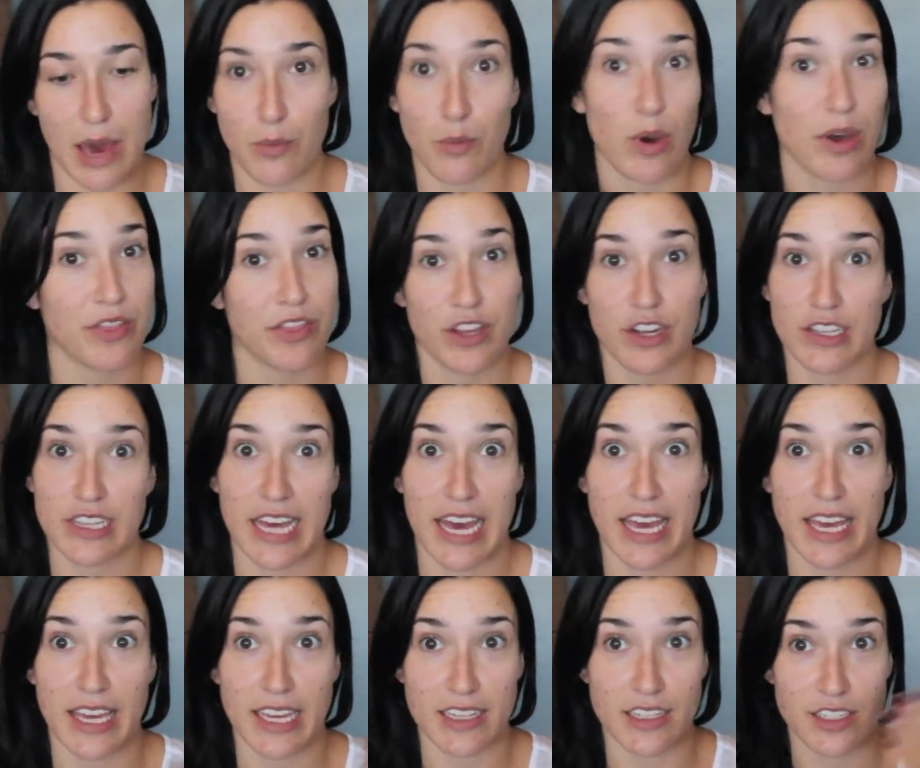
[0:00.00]
what they're
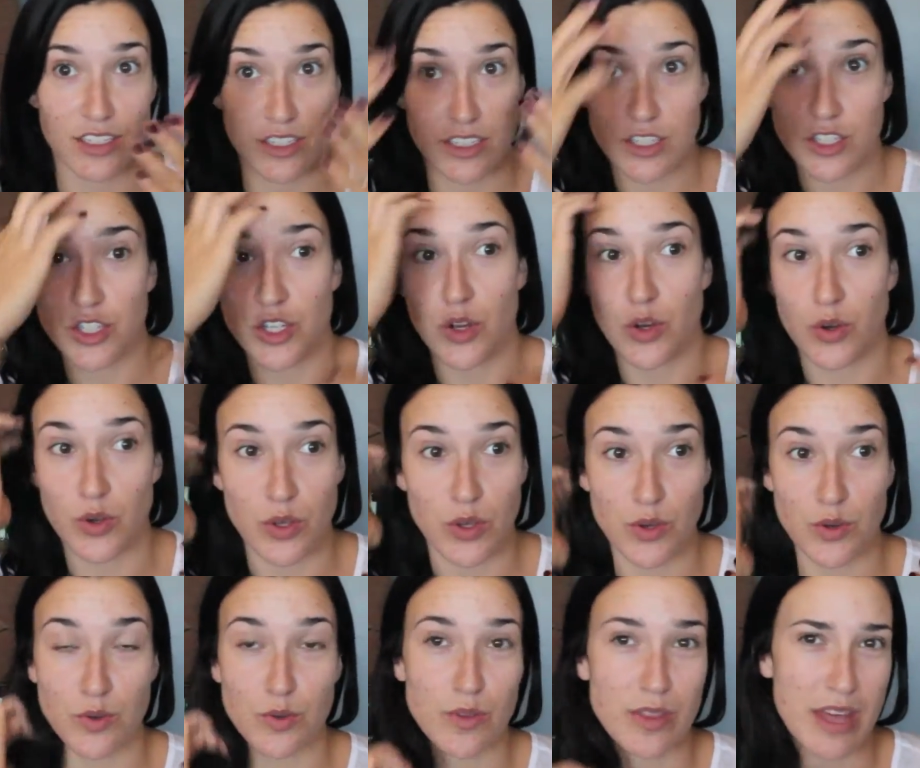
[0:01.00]
like and show
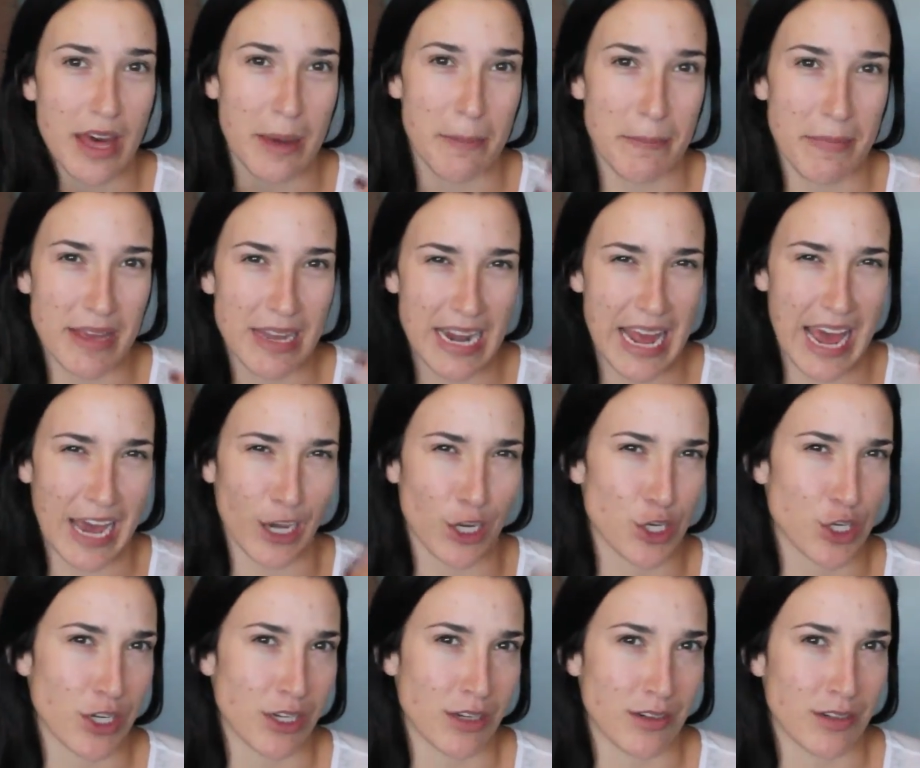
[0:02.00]
you them in
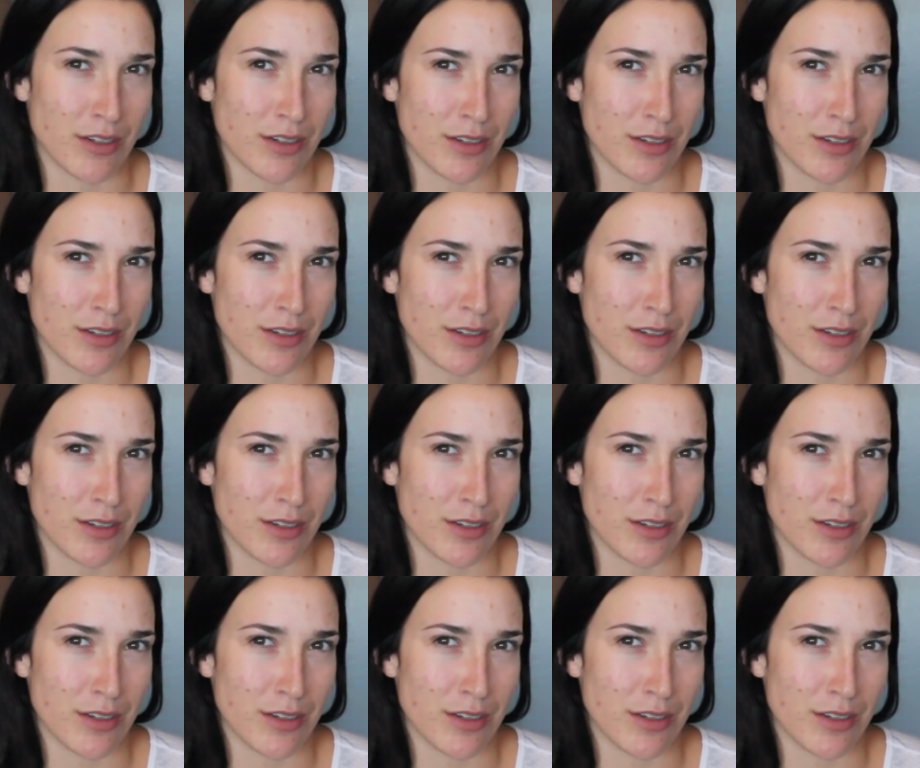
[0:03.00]
action.